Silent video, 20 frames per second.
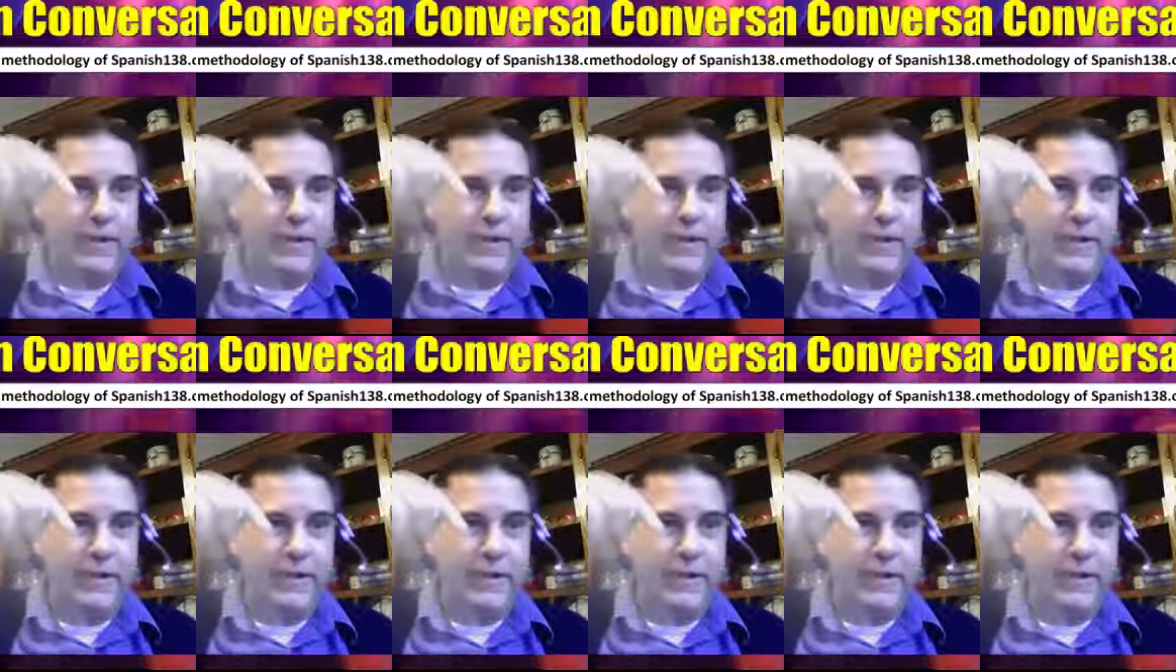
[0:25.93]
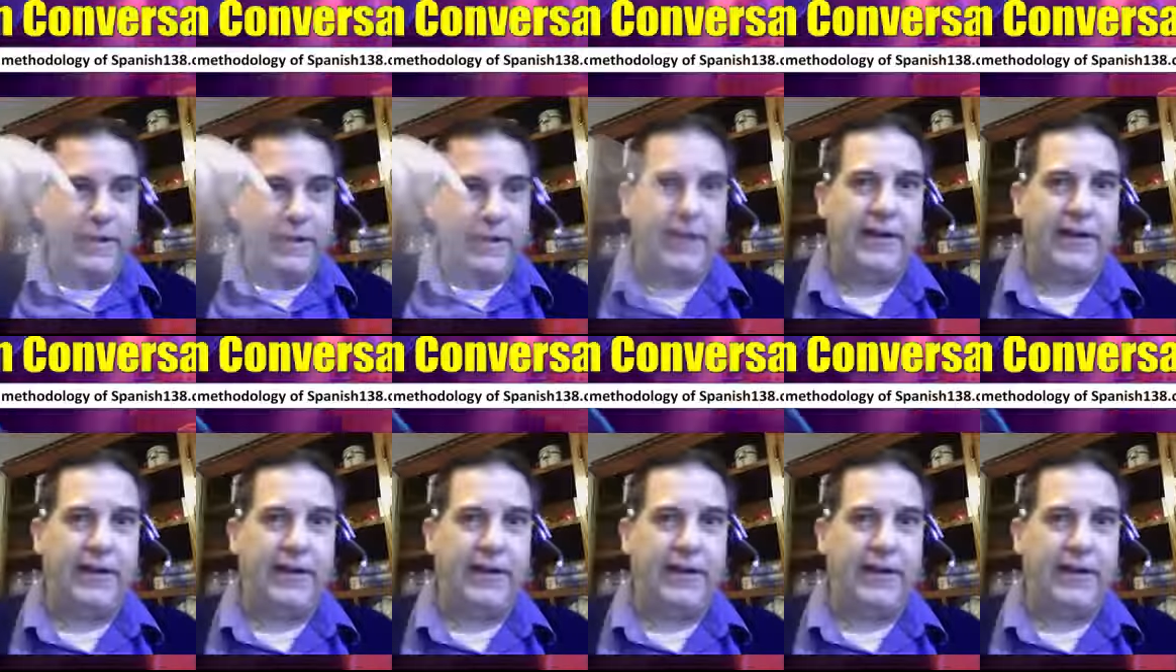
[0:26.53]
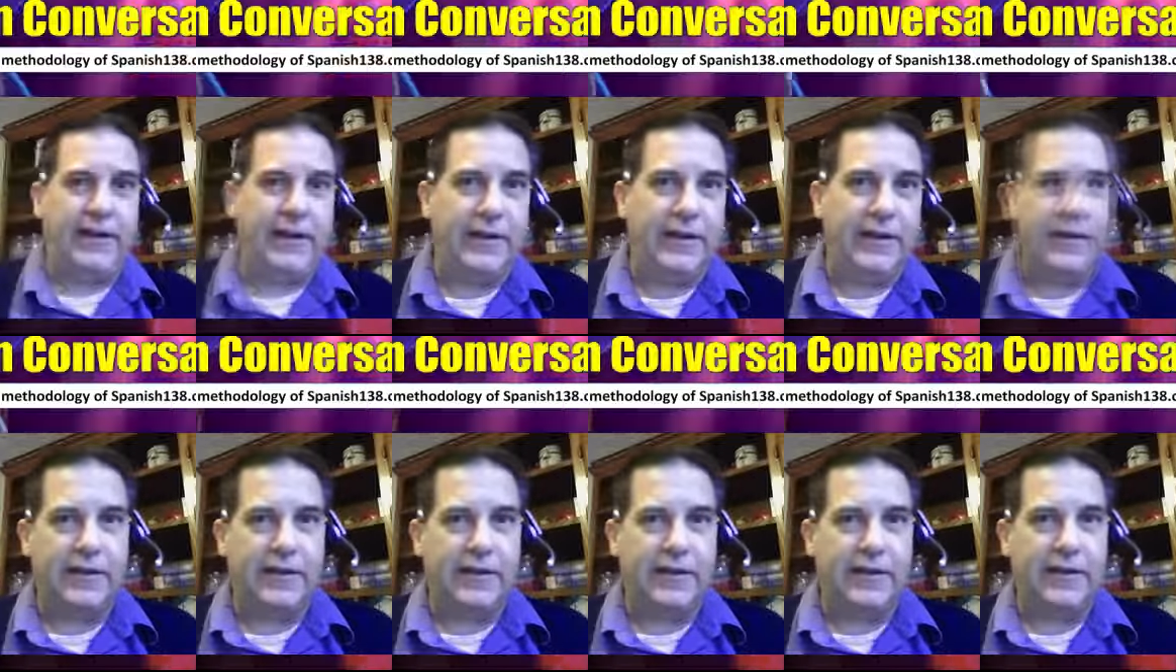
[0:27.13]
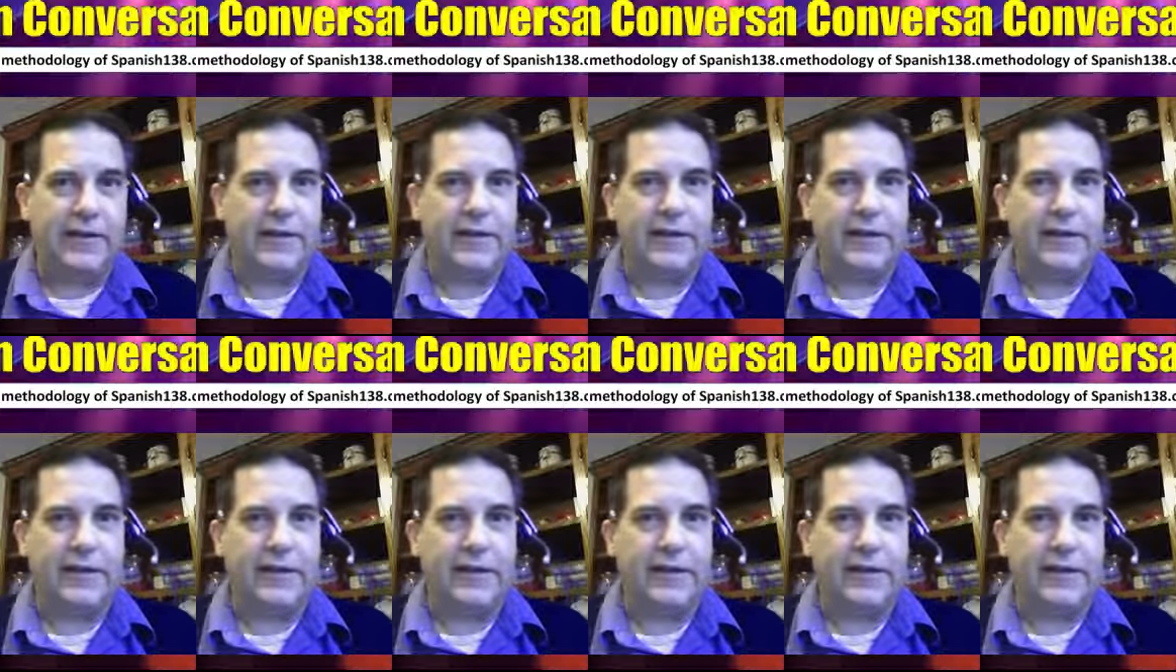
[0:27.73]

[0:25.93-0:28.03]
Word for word: down below is a, uh,